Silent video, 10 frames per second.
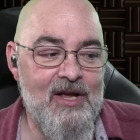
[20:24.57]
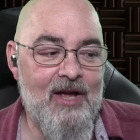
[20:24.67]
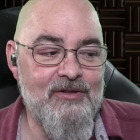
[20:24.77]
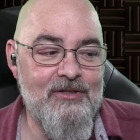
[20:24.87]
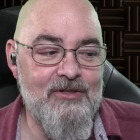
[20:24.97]

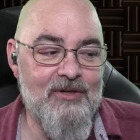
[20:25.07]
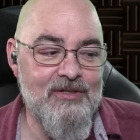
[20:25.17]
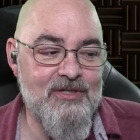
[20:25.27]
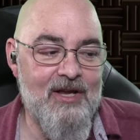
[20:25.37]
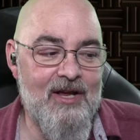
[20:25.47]
And then you can
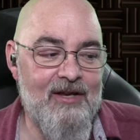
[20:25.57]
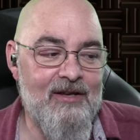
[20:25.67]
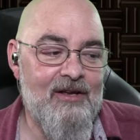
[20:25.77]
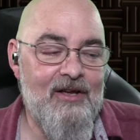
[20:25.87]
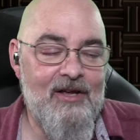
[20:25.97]
say,
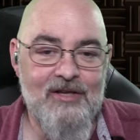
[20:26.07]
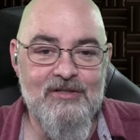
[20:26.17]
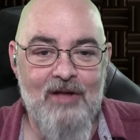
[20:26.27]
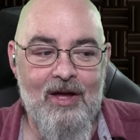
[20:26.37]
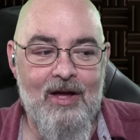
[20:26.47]

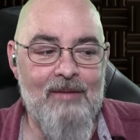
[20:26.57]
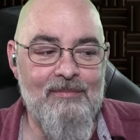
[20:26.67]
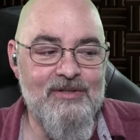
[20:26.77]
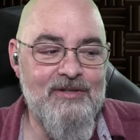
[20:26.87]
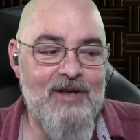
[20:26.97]
Islam
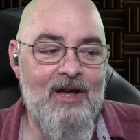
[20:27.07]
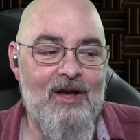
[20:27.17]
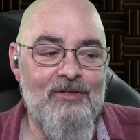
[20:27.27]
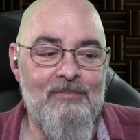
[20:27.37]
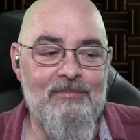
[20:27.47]
is
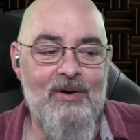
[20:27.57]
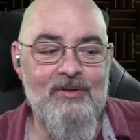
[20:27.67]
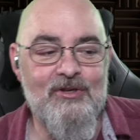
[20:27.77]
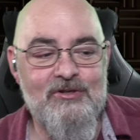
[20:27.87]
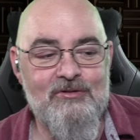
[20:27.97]
now
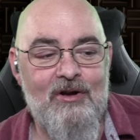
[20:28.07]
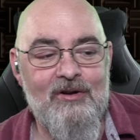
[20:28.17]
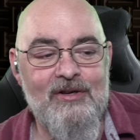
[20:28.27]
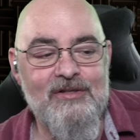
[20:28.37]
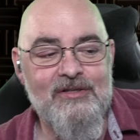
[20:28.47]
the
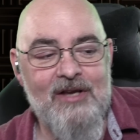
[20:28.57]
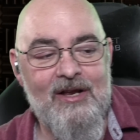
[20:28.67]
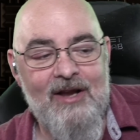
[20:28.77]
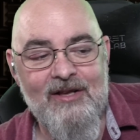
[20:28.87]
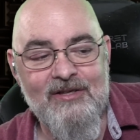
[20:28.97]
strongest
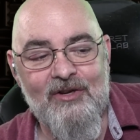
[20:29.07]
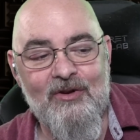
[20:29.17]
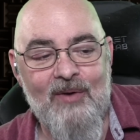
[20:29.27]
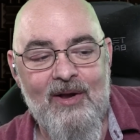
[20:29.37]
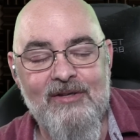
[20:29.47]
and has the
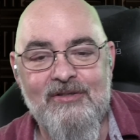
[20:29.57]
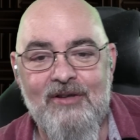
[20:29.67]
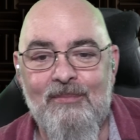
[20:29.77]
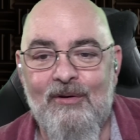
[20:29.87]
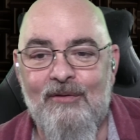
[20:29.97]
greatest
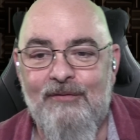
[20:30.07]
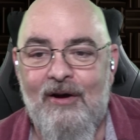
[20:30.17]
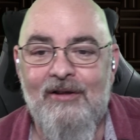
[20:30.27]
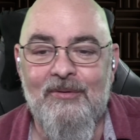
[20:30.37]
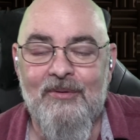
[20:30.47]
number of
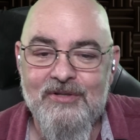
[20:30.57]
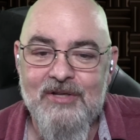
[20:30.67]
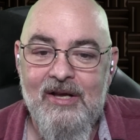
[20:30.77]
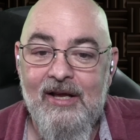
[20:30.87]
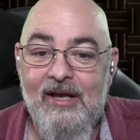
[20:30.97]
followers,
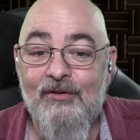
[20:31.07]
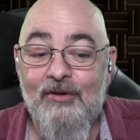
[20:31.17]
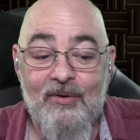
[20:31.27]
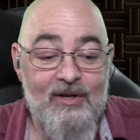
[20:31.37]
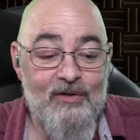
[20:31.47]
even
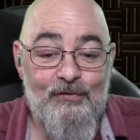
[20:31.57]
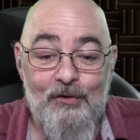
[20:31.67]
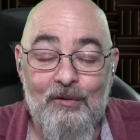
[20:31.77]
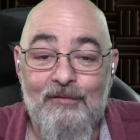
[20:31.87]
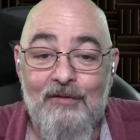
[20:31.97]
though it has
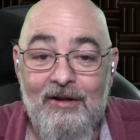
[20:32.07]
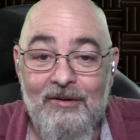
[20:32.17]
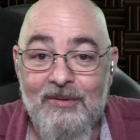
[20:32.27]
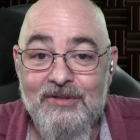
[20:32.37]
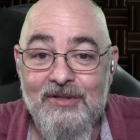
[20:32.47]
fewer
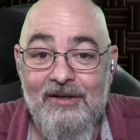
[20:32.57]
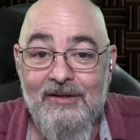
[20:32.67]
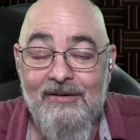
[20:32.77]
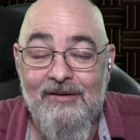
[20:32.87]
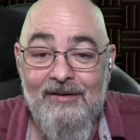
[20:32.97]
followers than
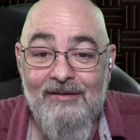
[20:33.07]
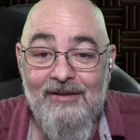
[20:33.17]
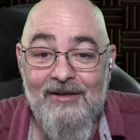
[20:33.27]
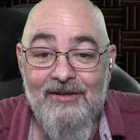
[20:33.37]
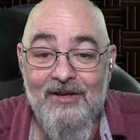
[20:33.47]

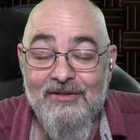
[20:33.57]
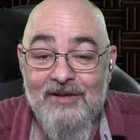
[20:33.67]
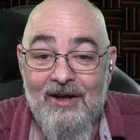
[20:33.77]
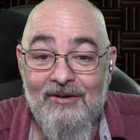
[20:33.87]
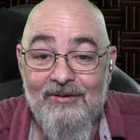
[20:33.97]
it does
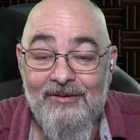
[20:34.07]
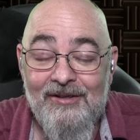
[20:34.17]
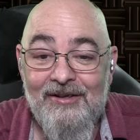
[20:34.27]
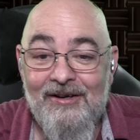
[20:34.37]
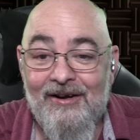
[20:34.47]
now.
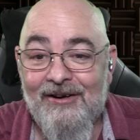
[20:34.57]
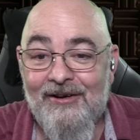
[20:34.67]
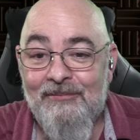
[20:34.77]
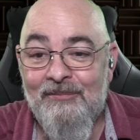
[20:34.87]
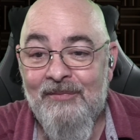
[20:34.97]

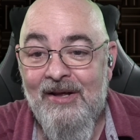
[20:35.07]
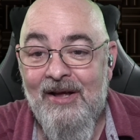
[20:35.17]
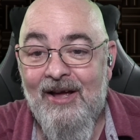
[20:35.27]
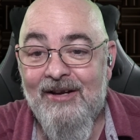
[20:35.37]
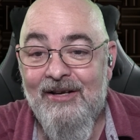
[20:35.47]

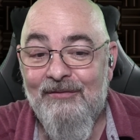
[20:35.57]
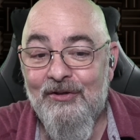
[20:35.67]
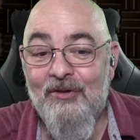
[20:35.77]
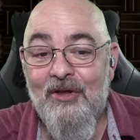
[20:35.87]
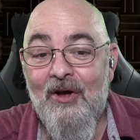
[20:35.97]
And even
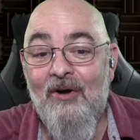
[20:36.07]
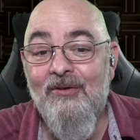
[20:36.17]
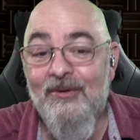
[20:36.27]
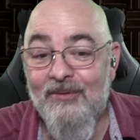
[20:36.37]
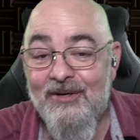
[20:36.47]
though the
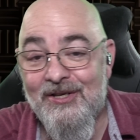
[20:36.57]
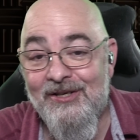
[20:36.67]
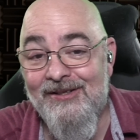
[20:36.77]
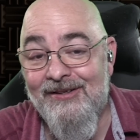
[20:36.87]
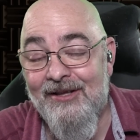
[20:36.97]
only
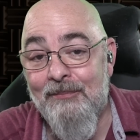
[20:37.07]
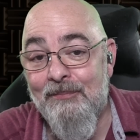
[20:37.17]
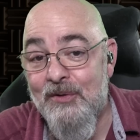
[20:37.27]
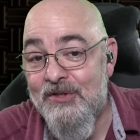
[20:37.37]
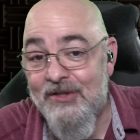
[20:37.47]
reason that it
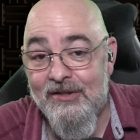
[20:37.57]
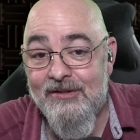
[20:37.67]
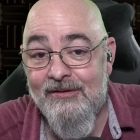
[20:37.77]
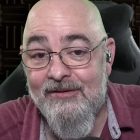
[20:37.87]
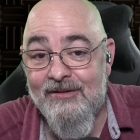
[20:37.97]

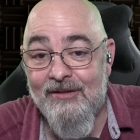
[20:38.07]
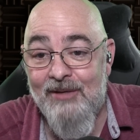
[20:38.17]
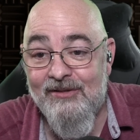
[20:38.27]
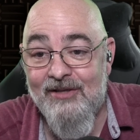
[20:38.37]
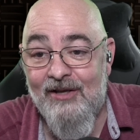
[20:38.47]
persisted to
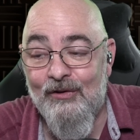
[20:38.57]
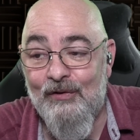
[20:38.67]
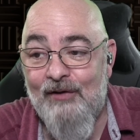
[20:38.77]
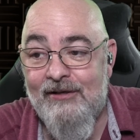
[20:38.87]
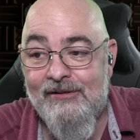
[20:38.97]
maintain those
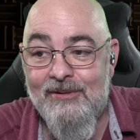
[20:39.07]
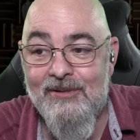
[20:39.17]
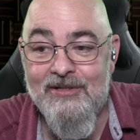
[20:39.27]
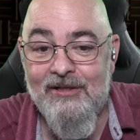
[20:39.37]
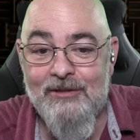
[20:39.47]

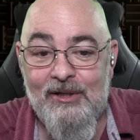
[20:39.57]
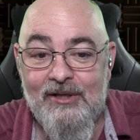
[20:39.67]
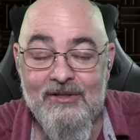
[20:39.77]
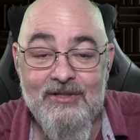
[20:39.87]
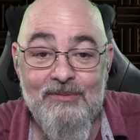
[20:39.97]
followers is
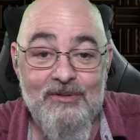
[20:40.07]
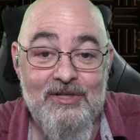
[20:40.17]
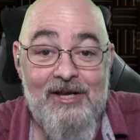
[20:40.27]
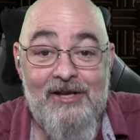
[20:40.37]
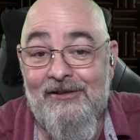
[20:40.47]
because it was
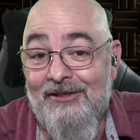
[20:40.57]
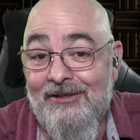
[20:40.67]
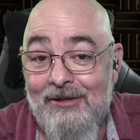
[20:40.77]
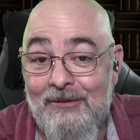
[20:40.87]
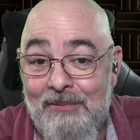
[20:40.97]
killing
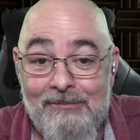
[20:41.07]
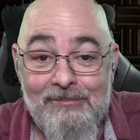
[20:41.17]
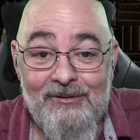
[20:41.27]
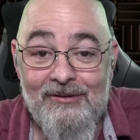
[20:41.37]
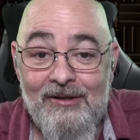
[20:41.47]
the
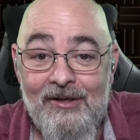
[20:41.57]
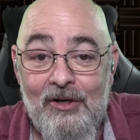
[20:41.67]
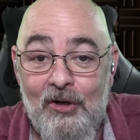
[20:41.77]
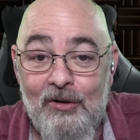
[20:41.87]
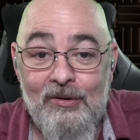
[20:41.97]
people
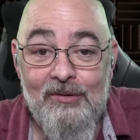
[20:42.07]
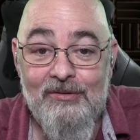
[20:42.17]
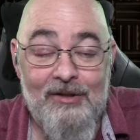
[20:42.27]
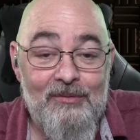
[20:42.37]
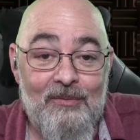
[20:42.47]
who
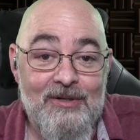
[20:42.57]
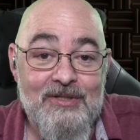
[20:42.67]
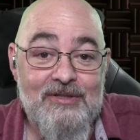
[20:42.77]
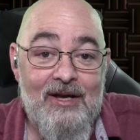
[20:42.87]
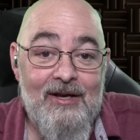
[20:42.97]
didn't want to
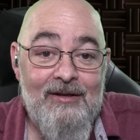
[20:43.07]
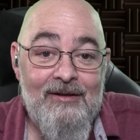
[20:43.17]
stay.